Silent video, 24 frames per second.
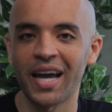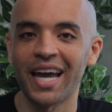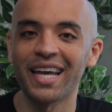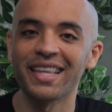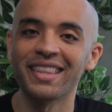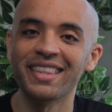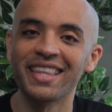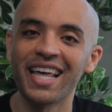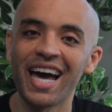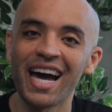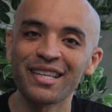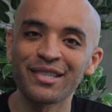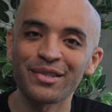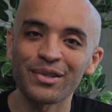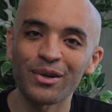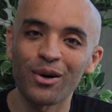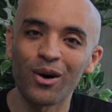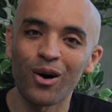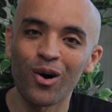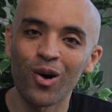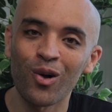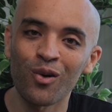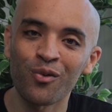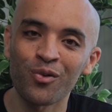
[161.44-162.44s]
And that's
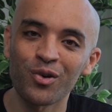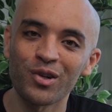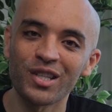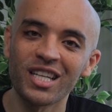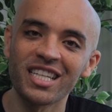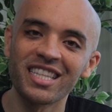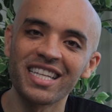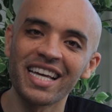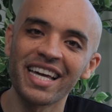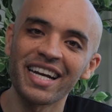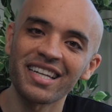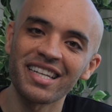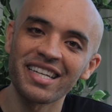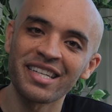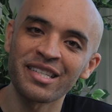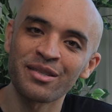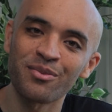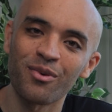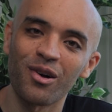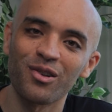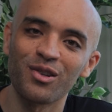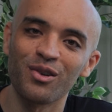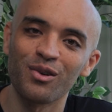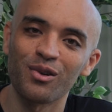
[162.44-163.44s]
all for the data leaks
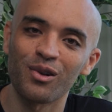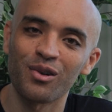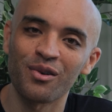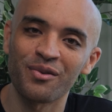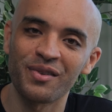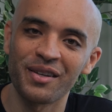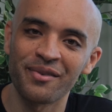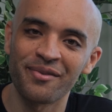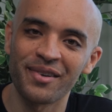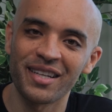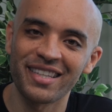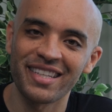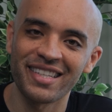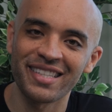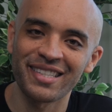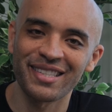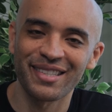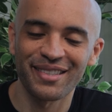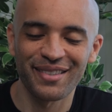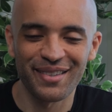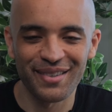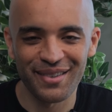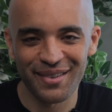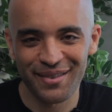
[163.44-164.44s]
module of
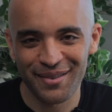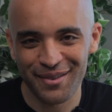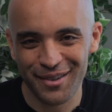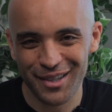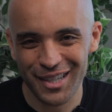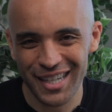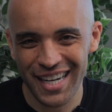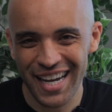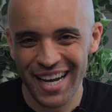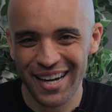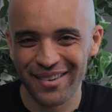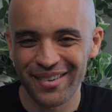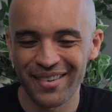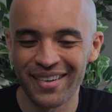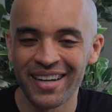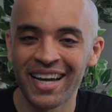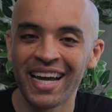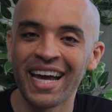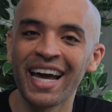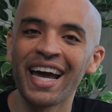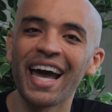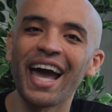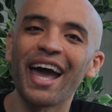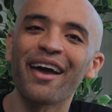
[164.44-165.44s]
Defendis for now.
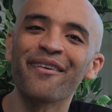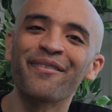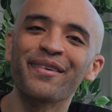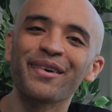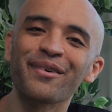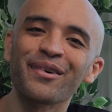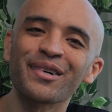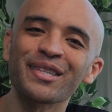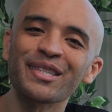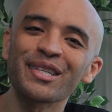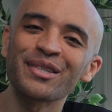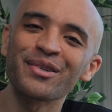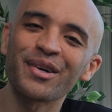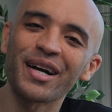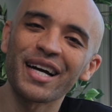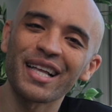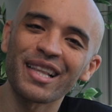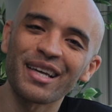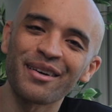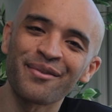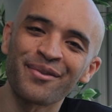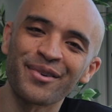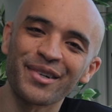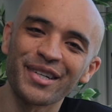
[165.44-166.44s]
If you want to
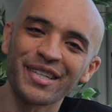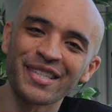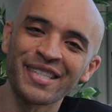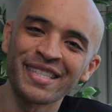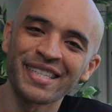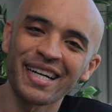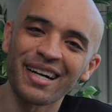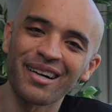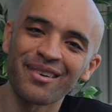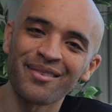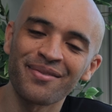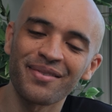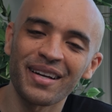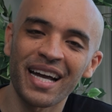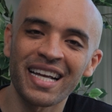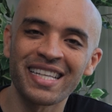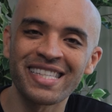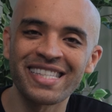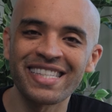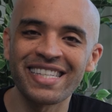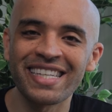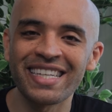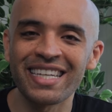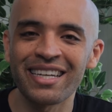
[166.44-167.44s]
trial it for yourself
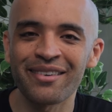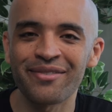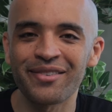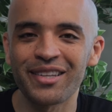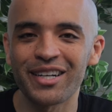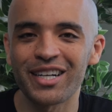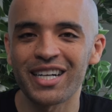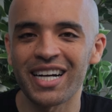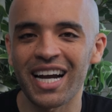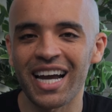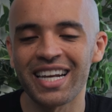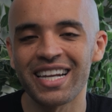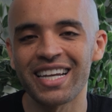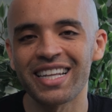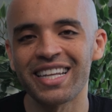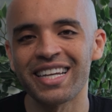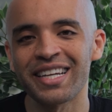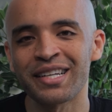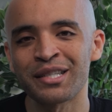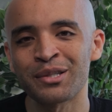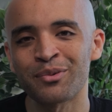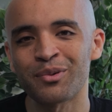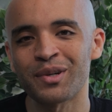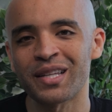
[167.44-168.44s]
and see if there are any
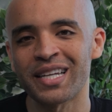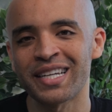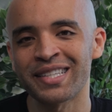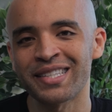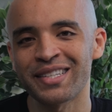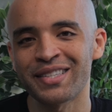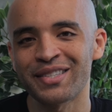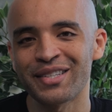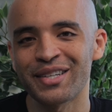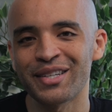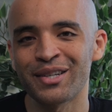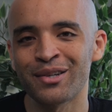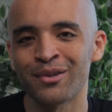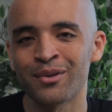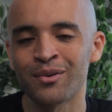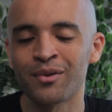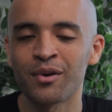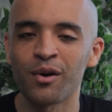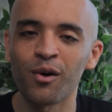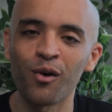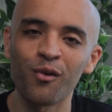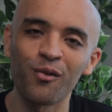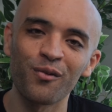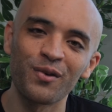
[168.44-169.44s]
leaks related to you,
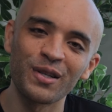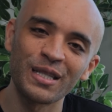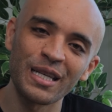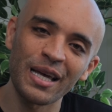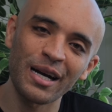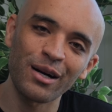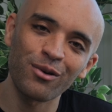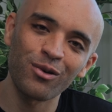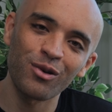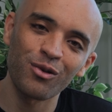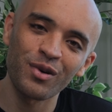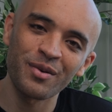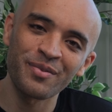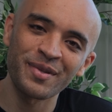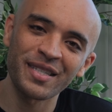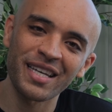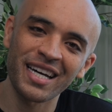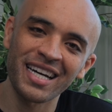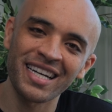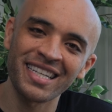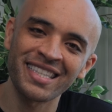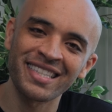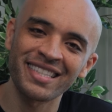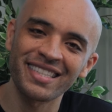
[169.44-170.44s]
visit our
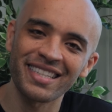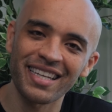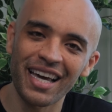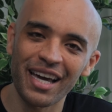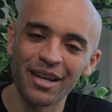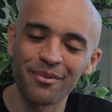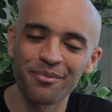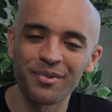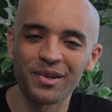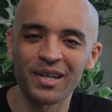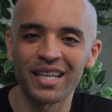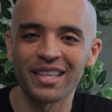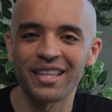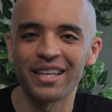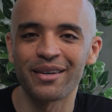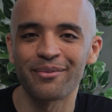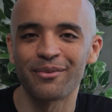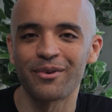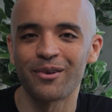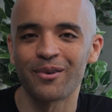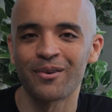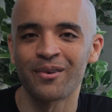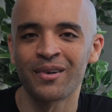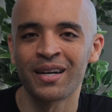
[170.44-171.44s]
website and book a
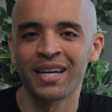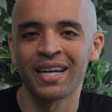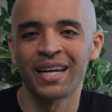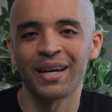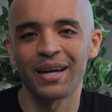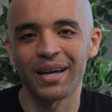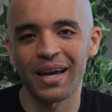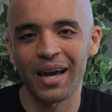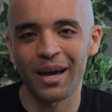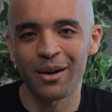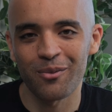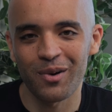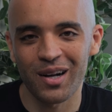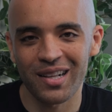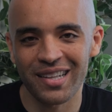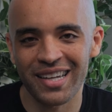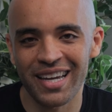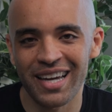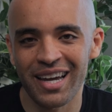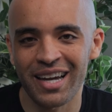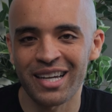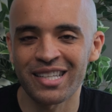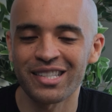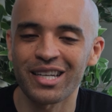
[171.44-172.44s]
demo, and we'll
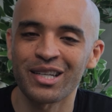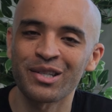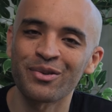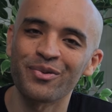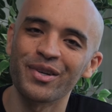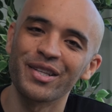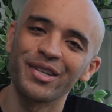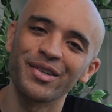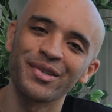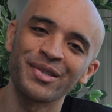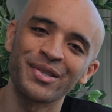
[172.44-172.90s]
get in touch with you